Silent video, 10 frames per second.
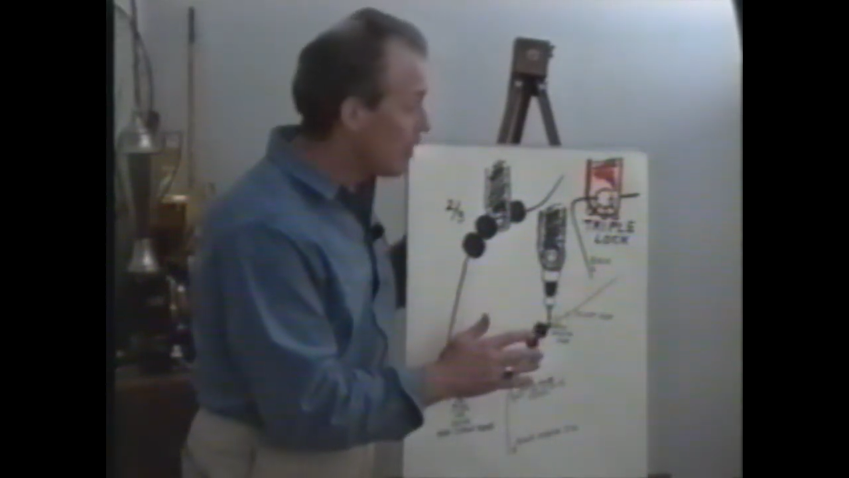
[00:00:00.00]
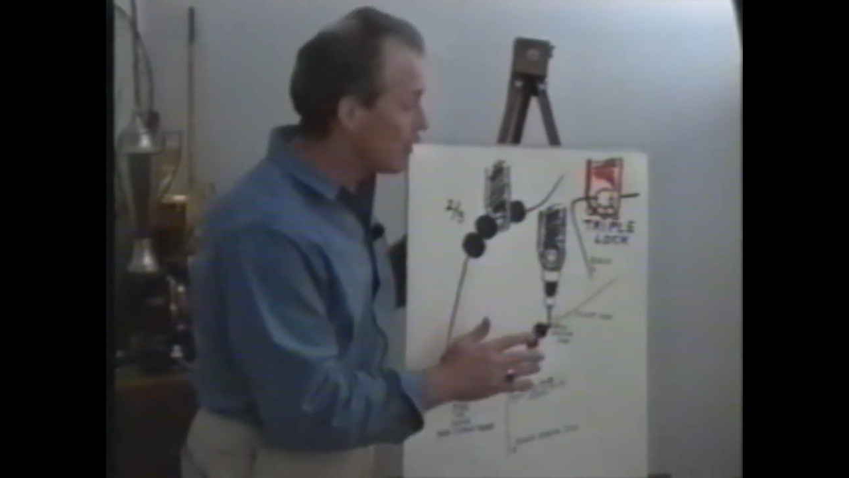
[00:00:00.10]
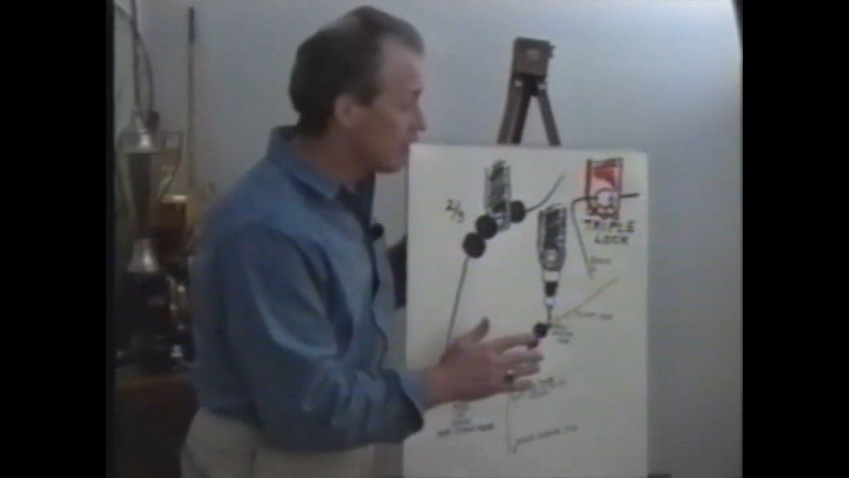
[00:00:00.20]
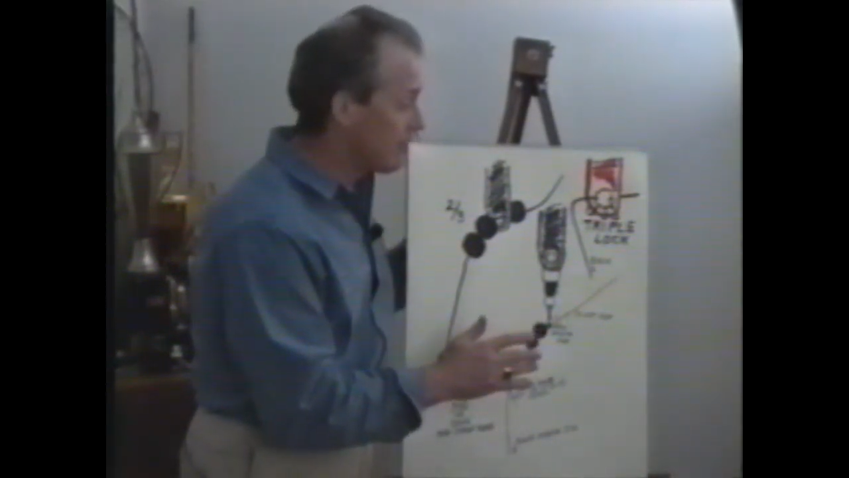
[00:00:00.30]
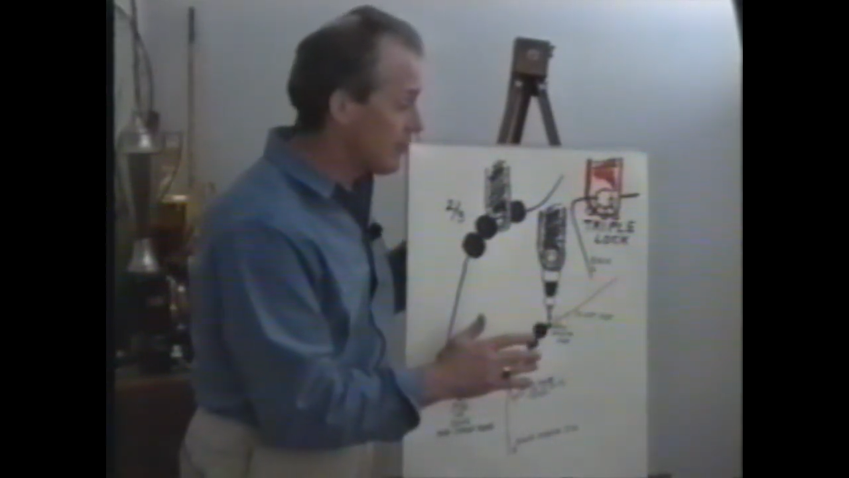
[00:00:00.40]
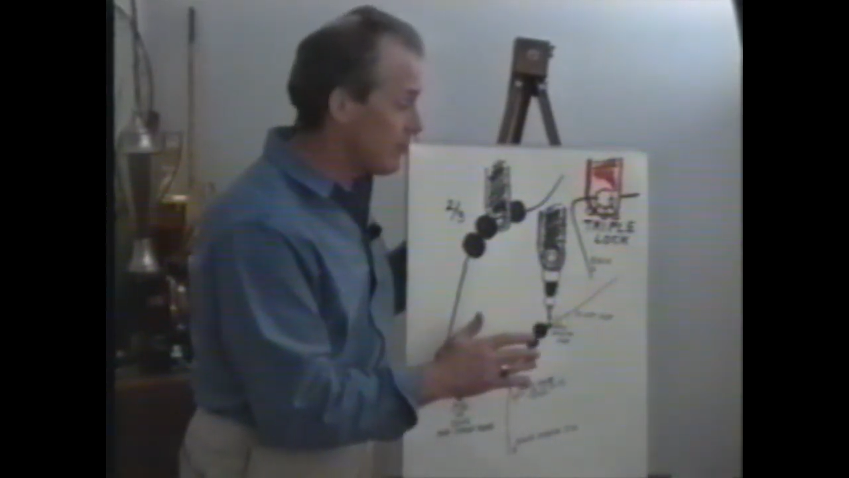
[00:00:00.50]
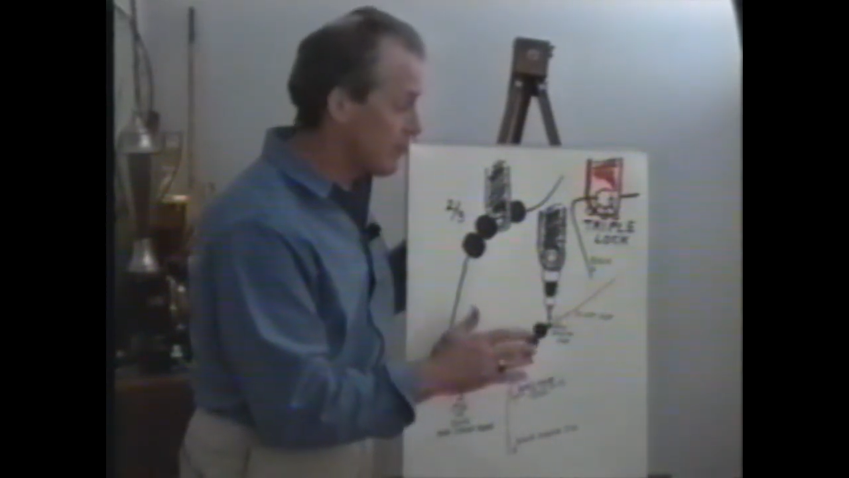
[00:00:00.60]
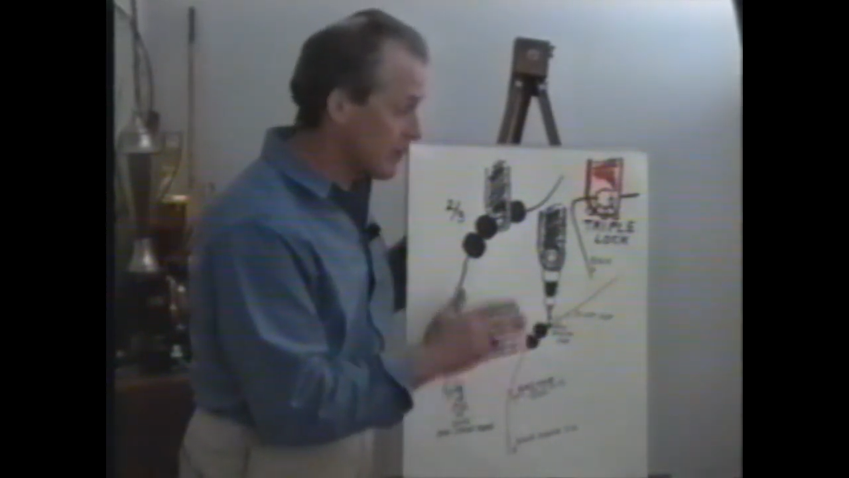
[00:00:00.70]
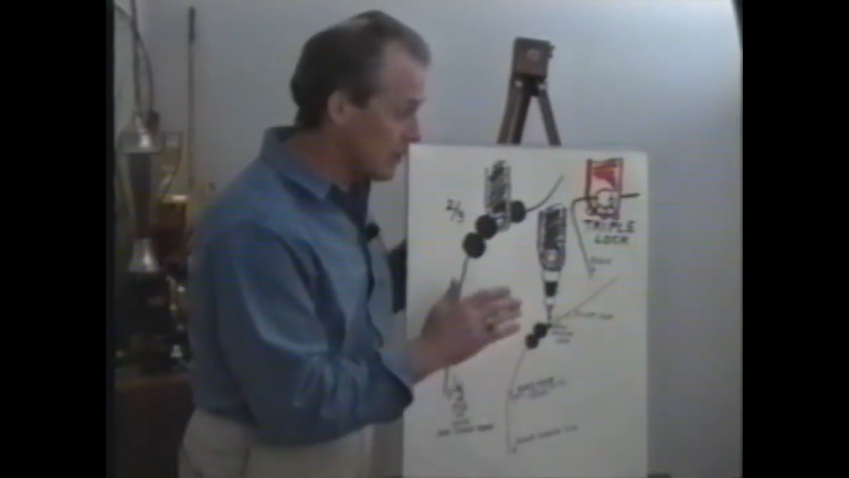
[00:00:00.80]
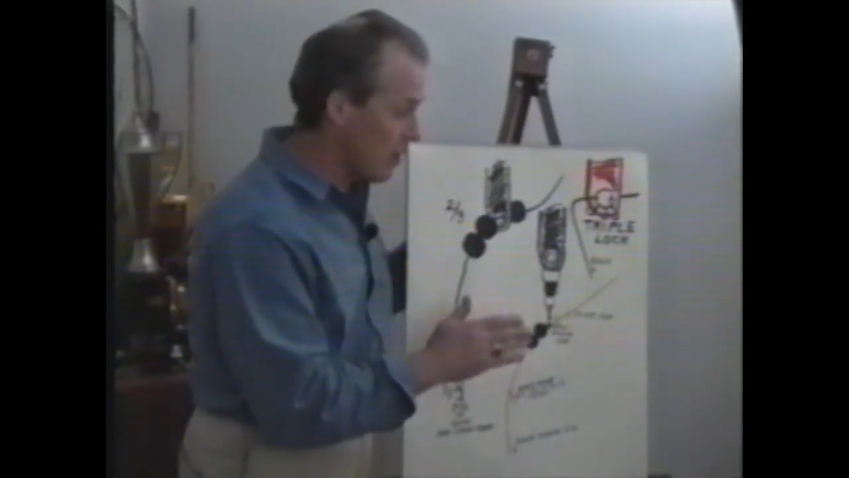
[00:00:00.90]
or a very,
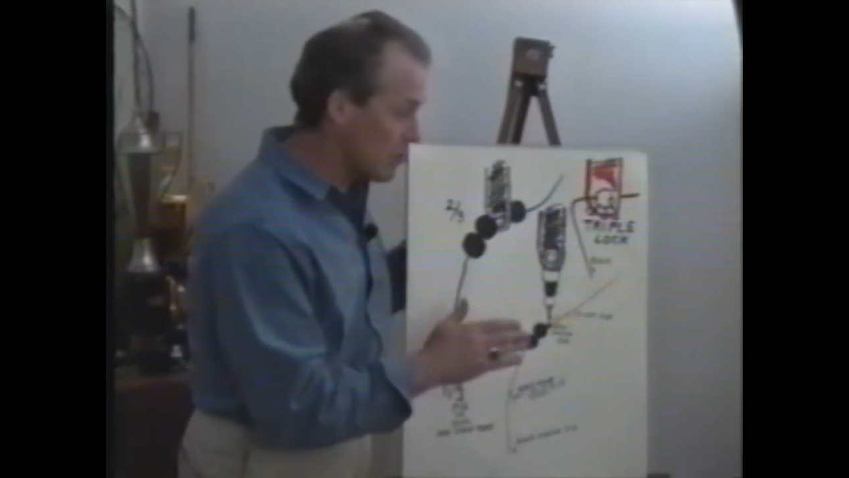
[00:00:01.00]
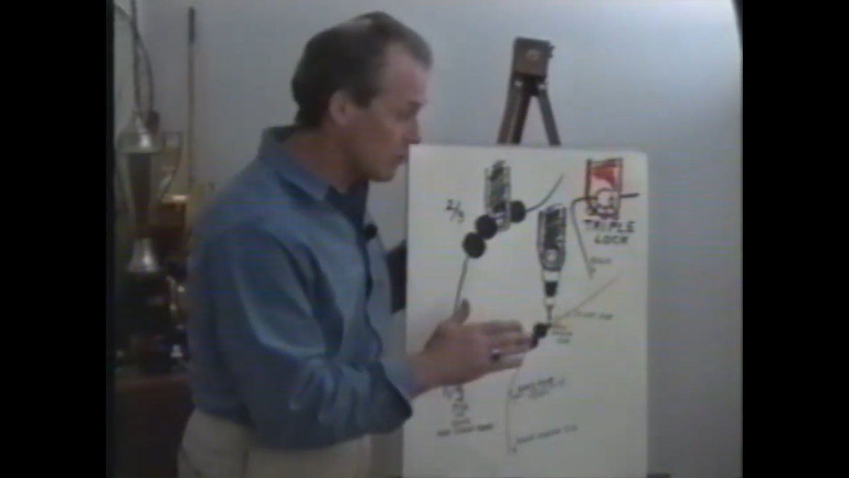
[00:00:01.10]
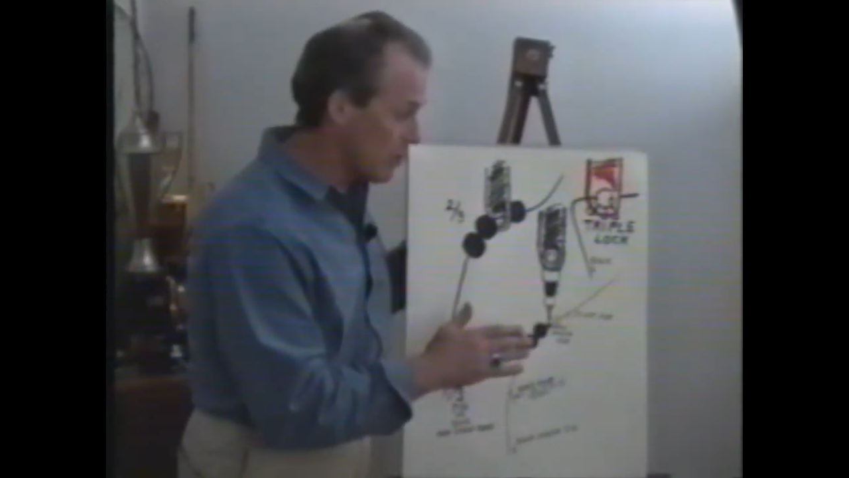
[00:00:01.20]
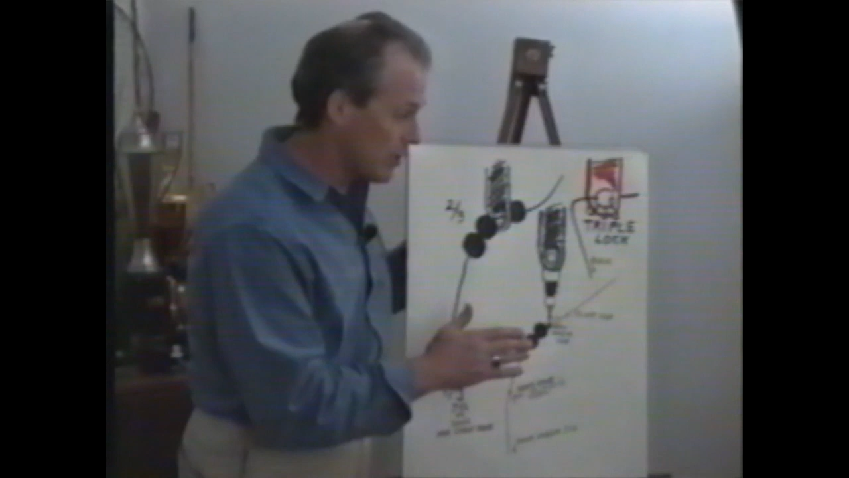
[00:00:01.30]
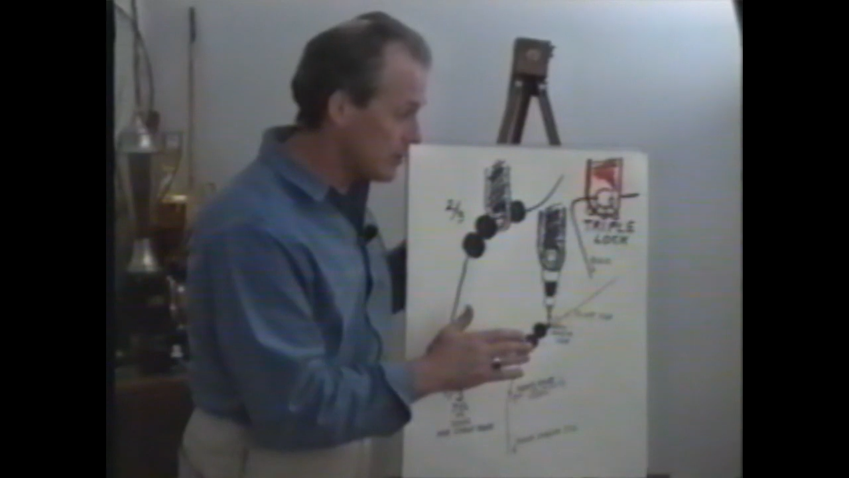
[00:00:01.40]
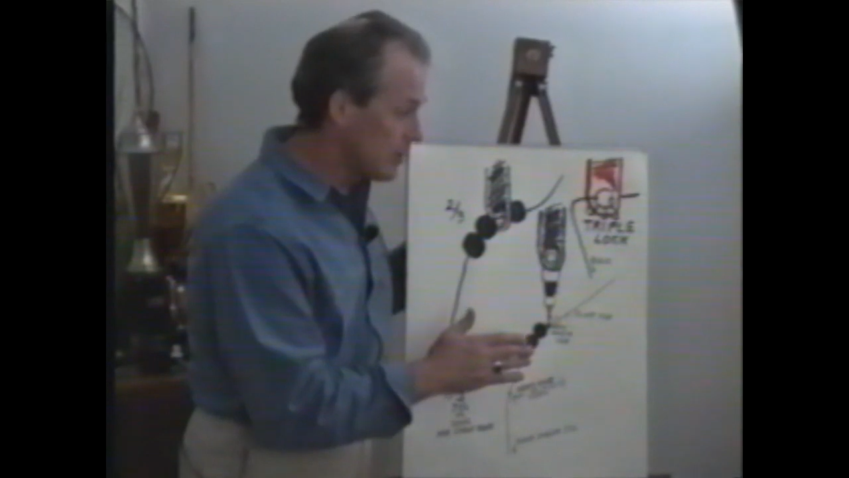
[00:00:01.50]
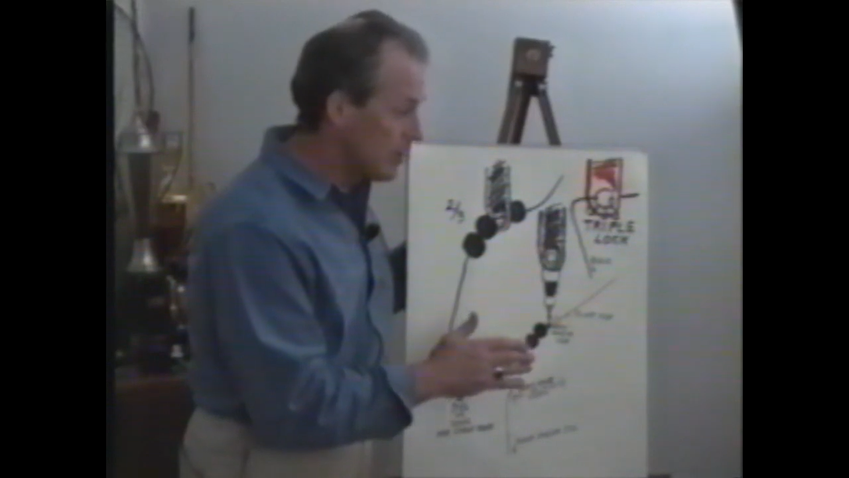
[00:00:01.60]
very long rod,